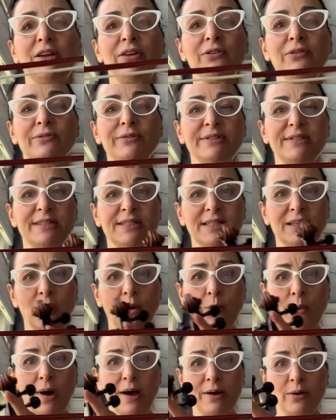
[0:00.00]
You still
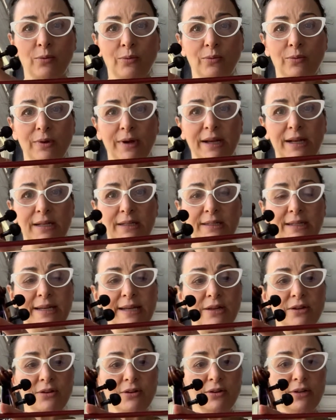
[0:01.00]
want a
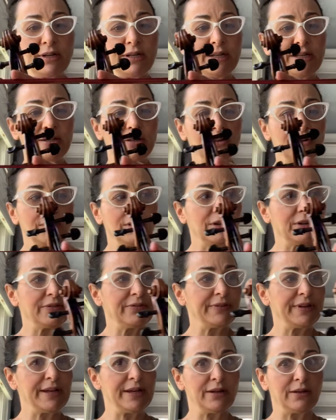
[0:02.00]
really good curve
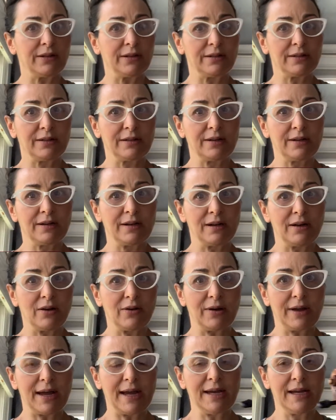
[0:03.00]
here,
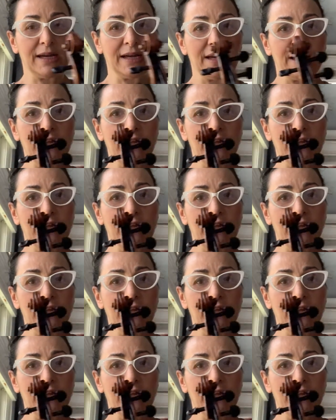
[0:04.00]
okay?